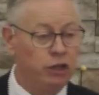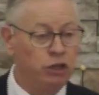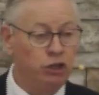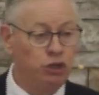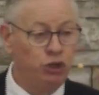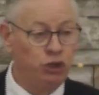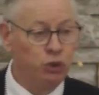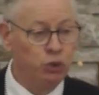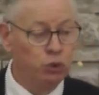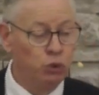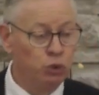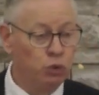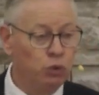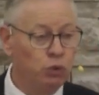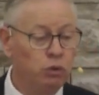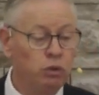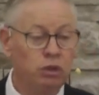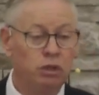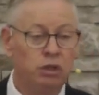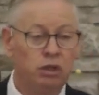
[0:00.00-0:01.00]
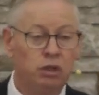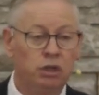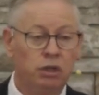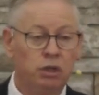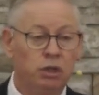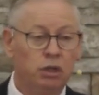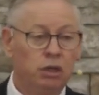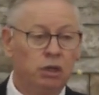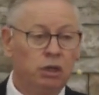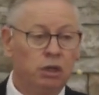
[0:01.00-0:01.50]
jewel
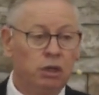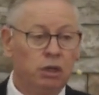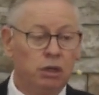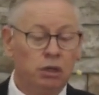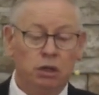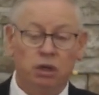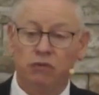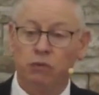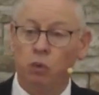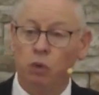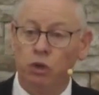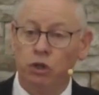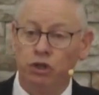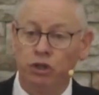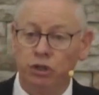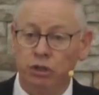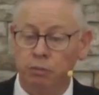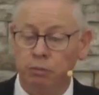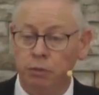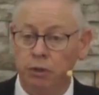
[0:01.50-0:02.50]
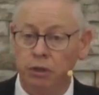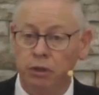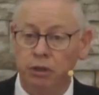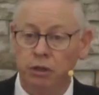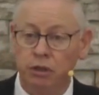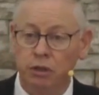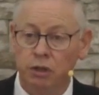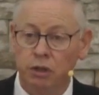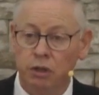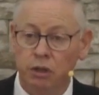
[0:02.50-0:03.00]
of worship,
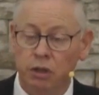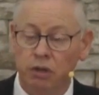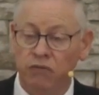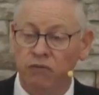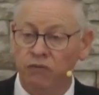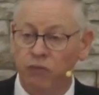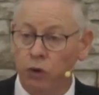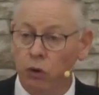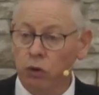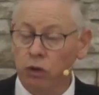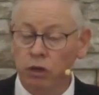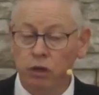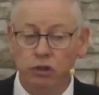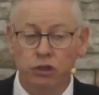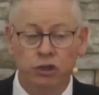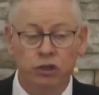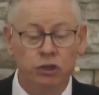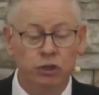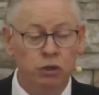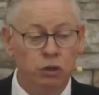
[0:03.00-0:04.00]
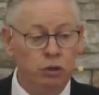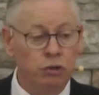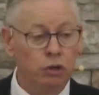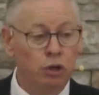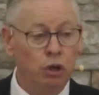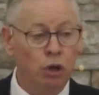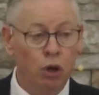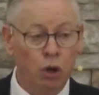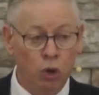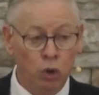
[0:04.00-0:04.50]
a focus on the
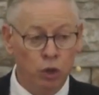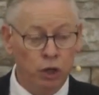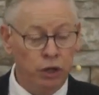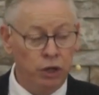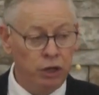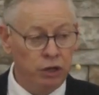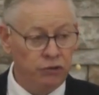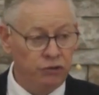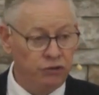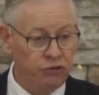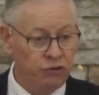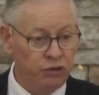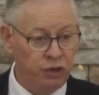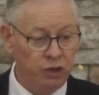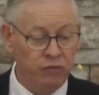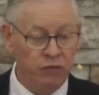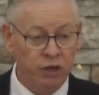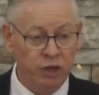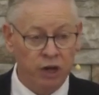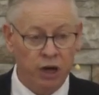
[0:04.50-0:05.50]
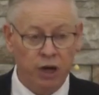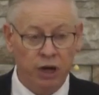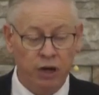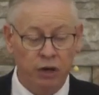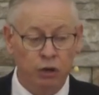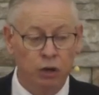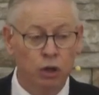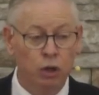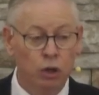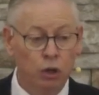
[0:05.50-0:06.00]
holiness of
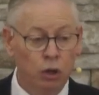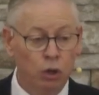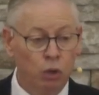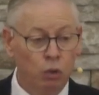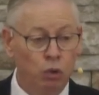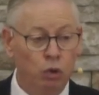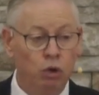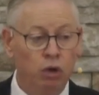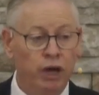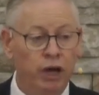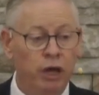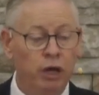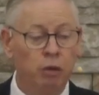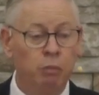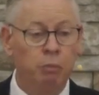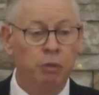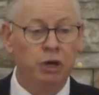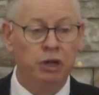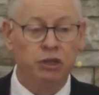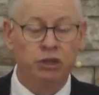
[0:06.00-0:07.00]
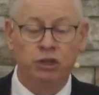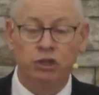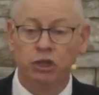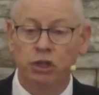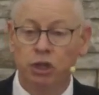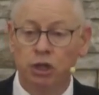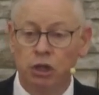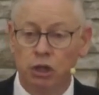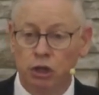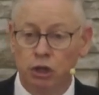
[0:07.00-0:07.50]
God will help us
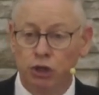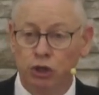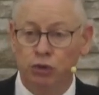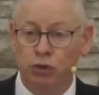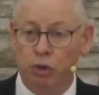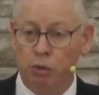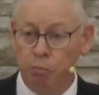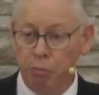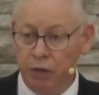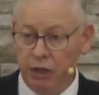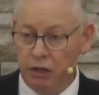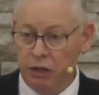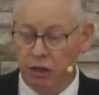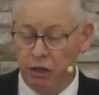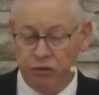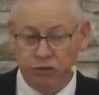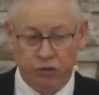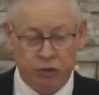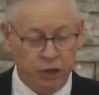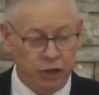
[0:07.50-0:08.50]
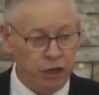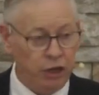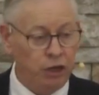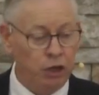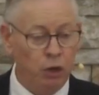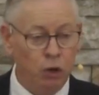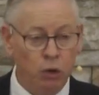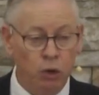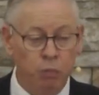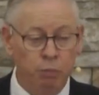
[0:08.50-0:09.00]
tremendously. I
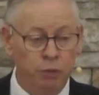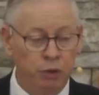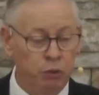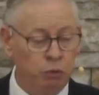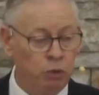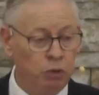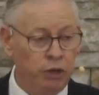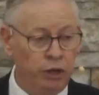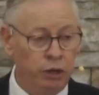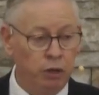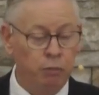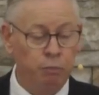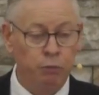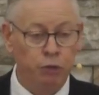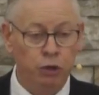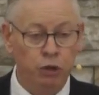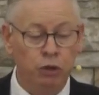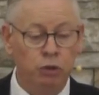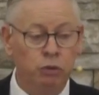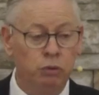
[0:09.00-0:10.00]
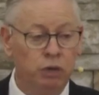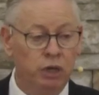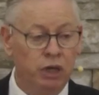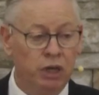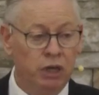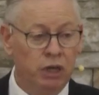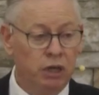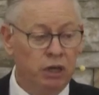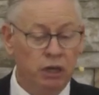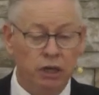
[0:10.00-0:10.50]
hope it will help you
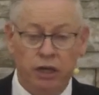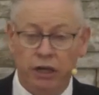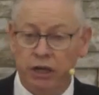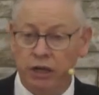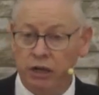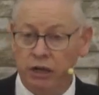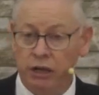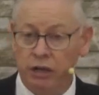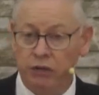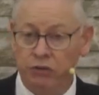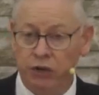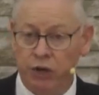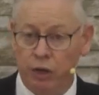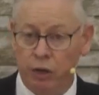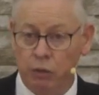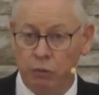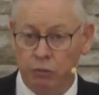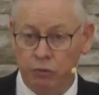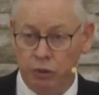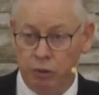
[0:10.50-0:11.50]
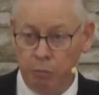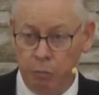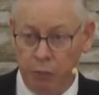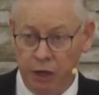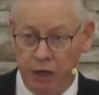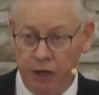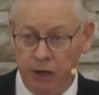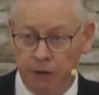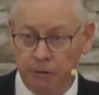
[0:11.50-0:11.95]
like it has helped me.